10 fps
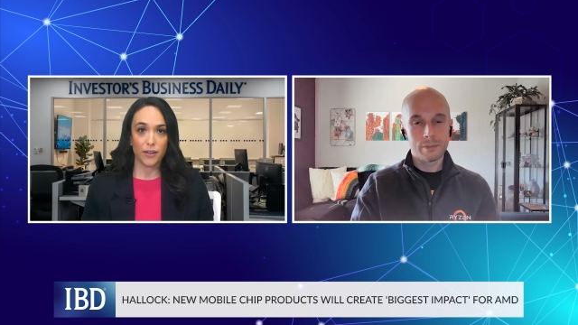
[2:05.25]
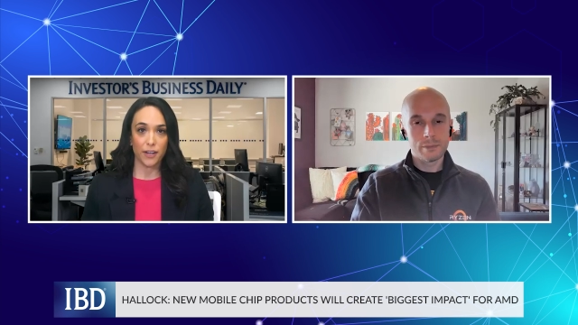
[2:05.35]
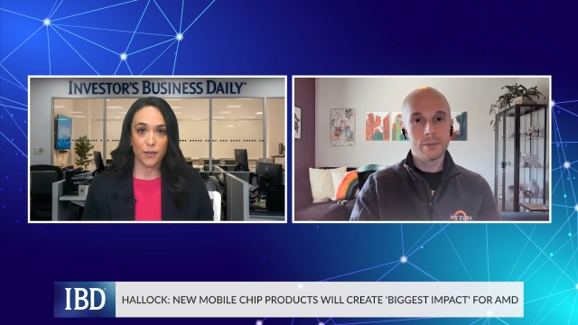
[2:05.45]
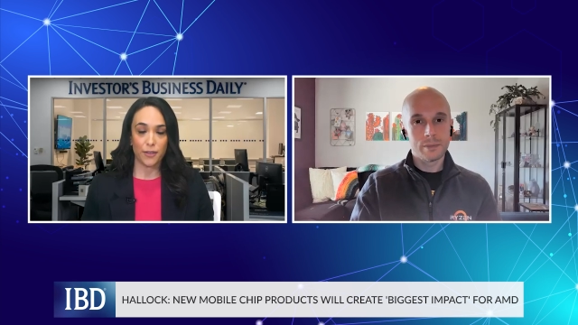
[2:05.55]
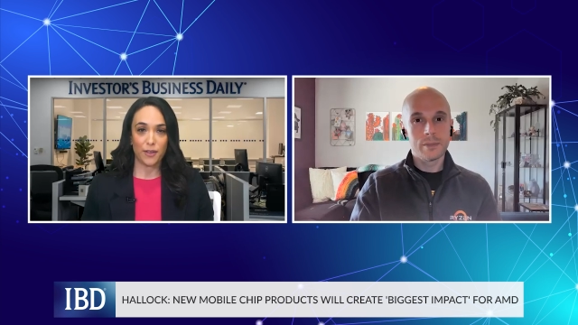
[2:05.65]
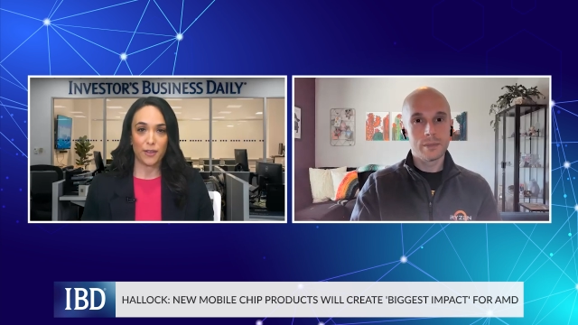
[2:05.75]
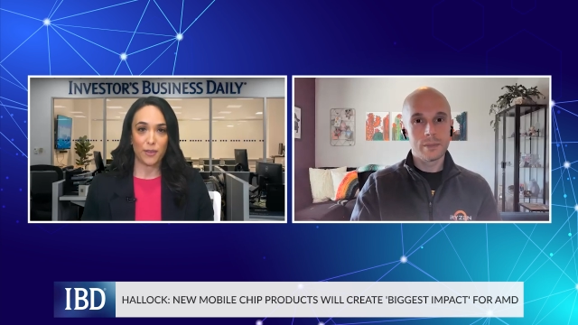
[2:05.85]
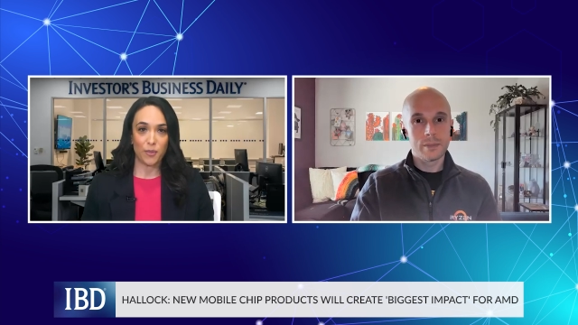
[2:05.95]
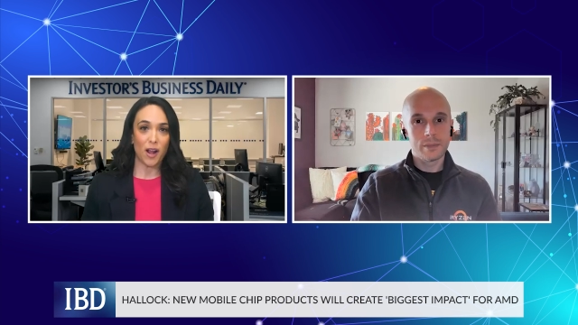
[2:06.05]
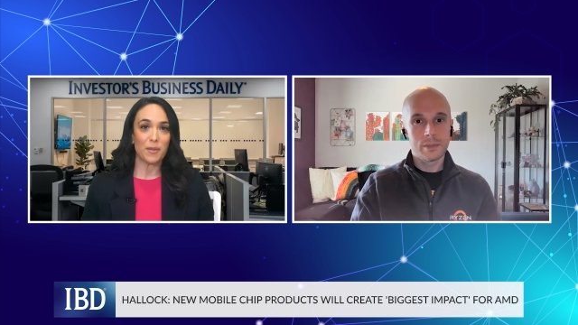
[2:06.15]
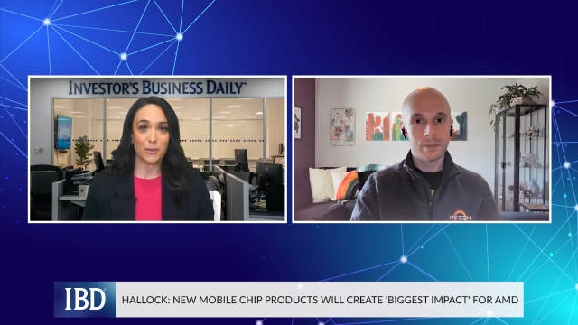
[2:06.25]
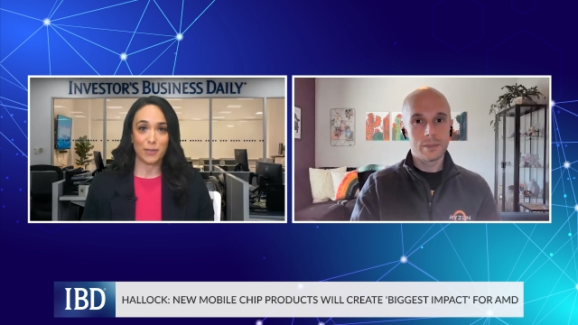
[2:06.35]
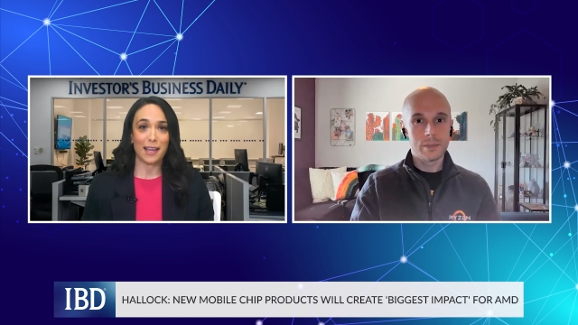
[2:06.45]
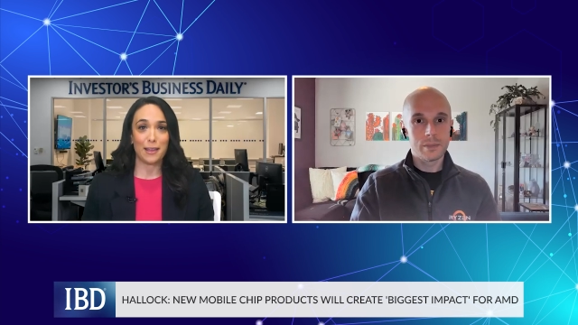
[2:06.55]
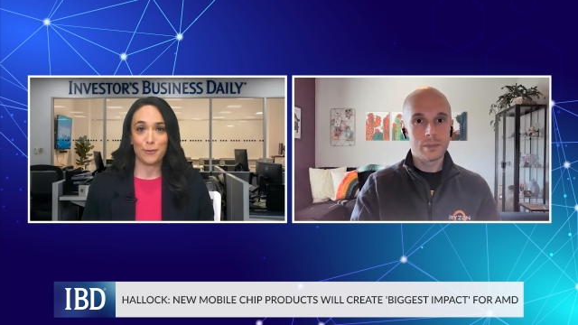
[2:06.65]
Speaker 1: you know, the, the promise was
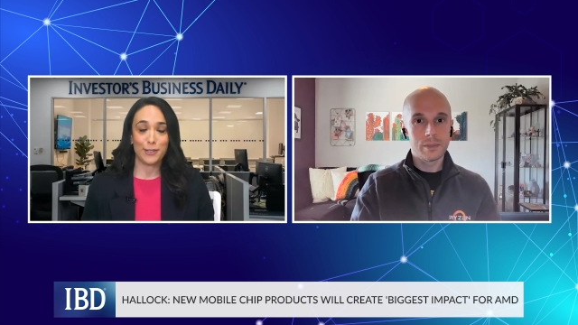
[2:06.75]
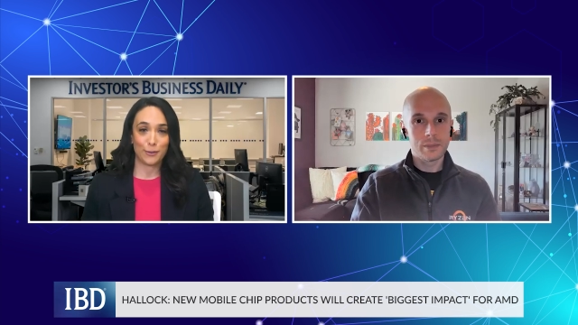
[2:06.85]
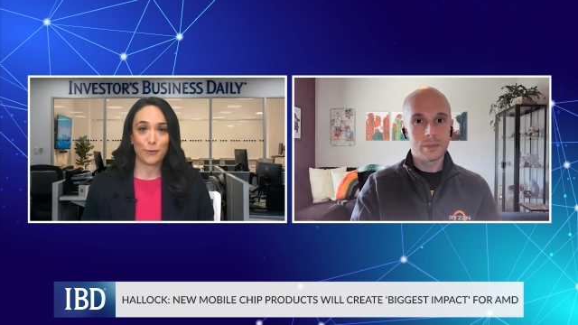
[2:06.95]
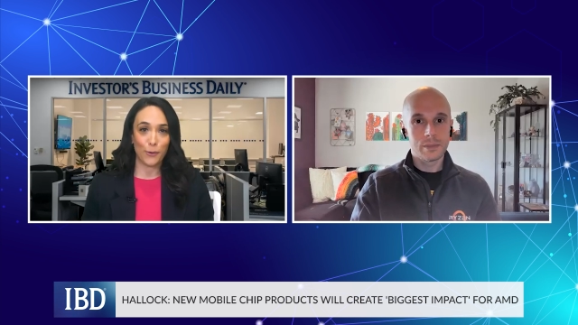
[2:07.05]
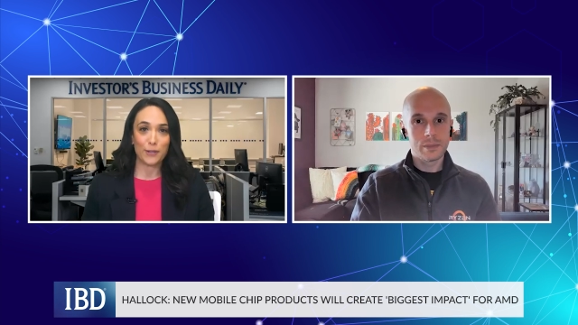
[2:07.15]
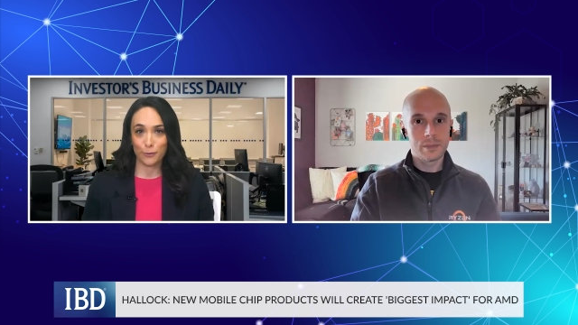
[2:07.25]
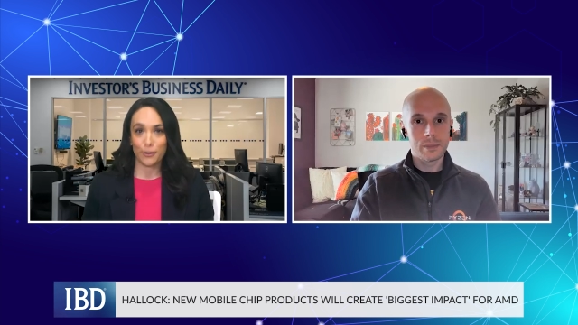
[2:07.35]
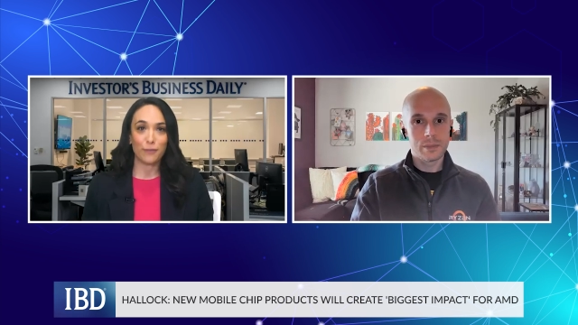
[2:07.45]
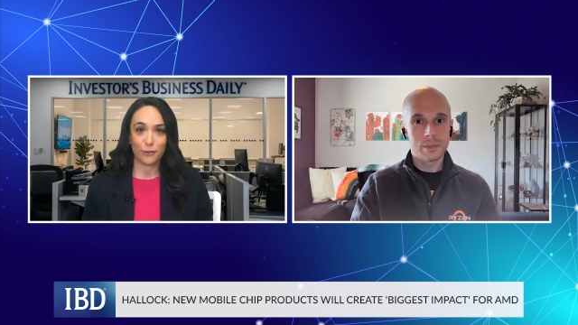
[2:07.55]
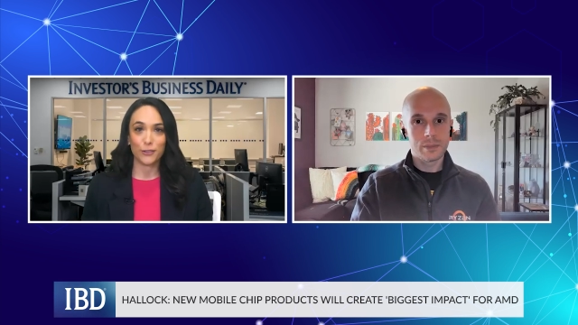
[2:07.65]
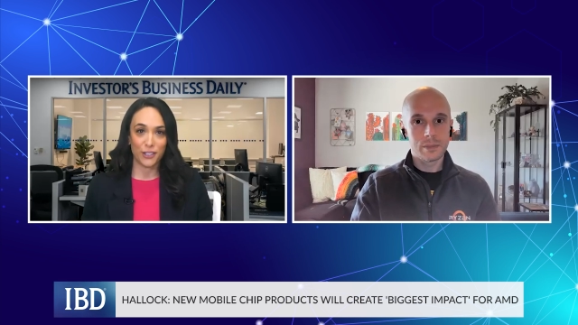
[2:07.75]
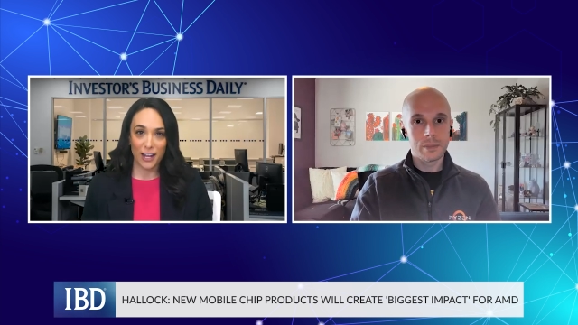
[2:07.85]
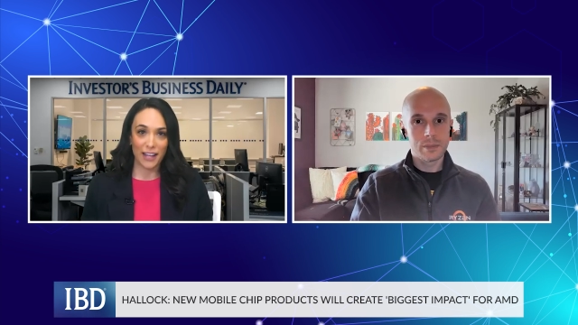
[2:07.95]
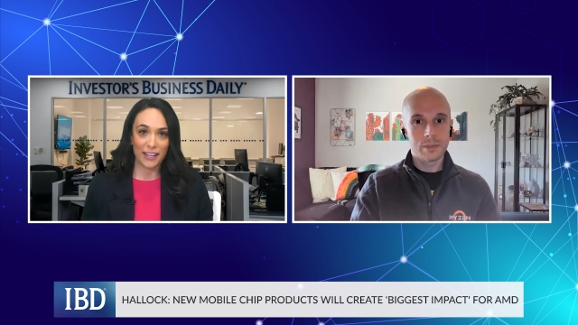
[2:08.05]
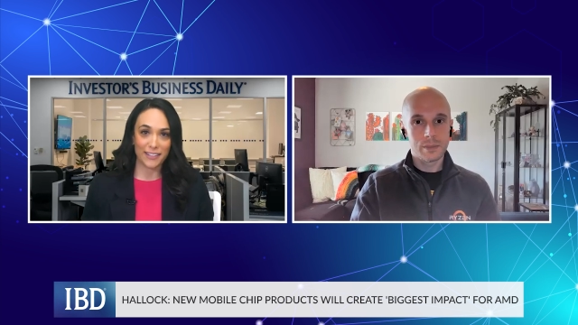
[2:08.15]
that it was going to
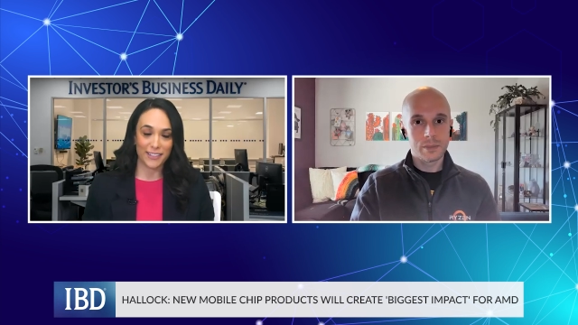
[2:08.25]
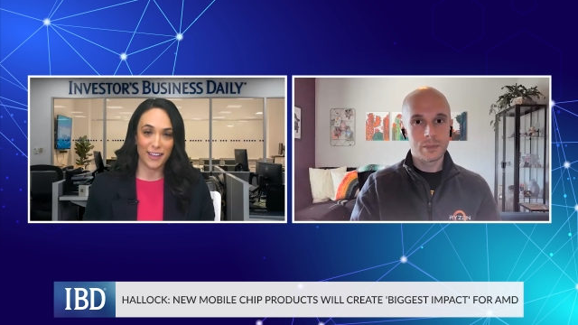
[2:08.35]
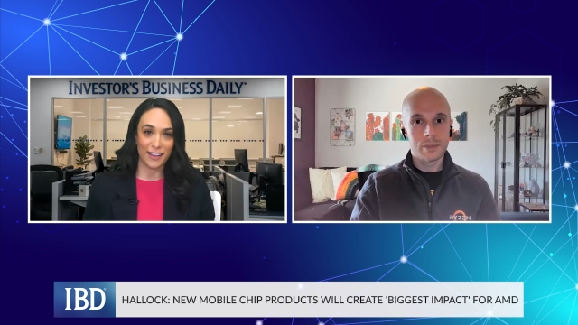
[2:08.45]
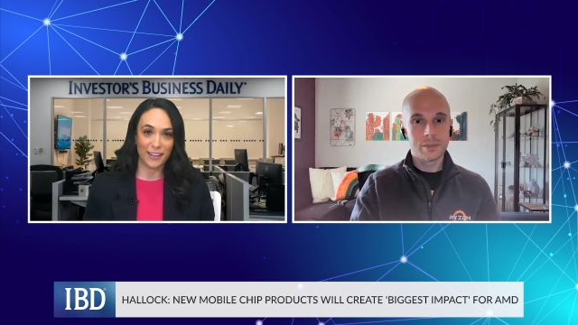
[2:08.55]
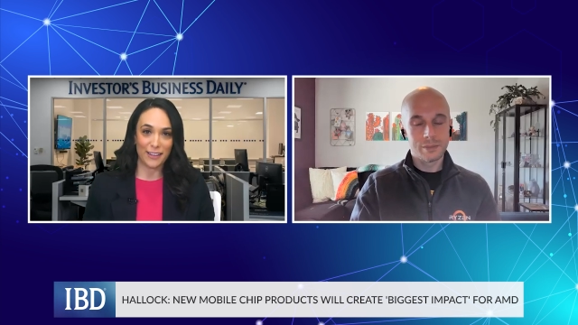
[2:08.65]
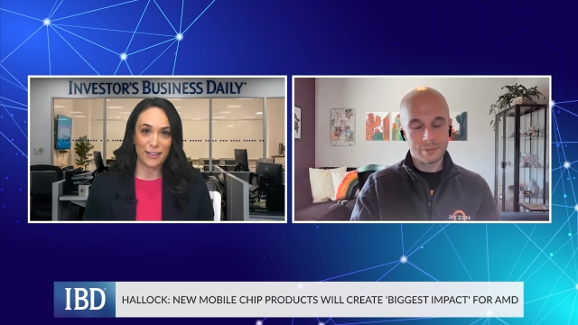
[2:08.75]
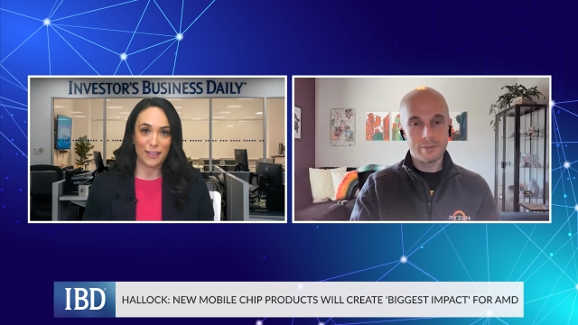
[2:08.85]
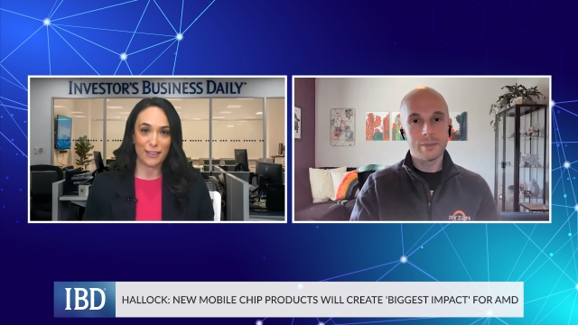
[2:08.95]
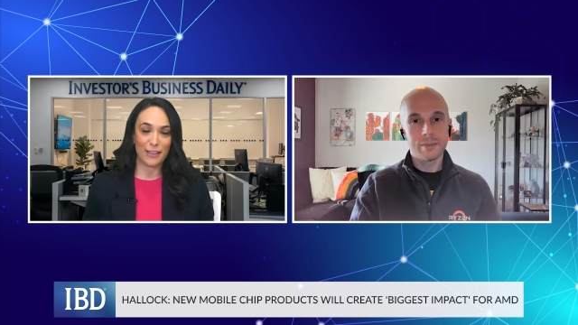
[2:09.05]
revolutionize uh, the